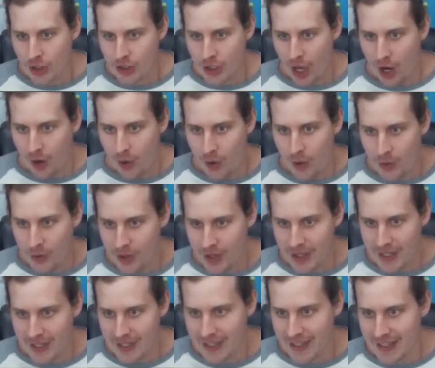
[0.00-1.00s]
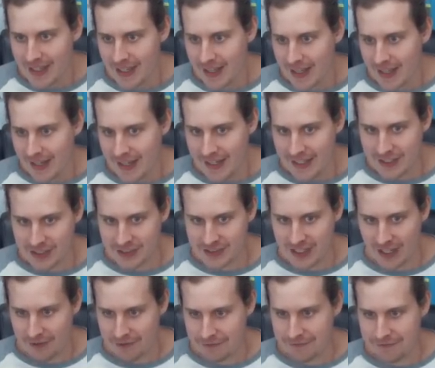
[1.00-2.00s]
Yo, he just
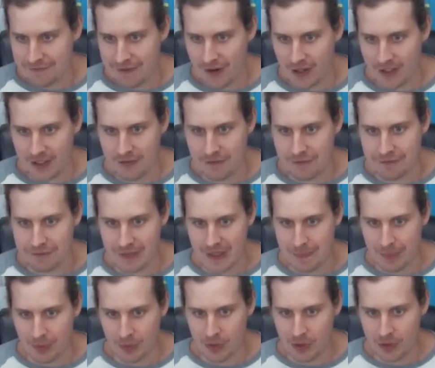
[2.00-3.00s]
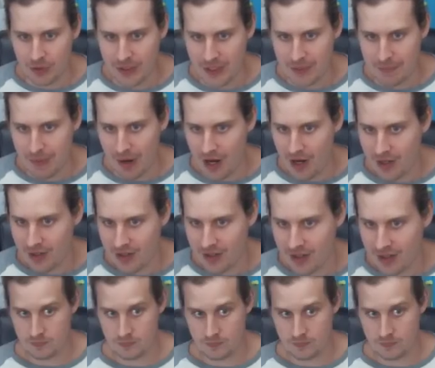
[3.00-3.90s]
got fucking flipperooted, bro.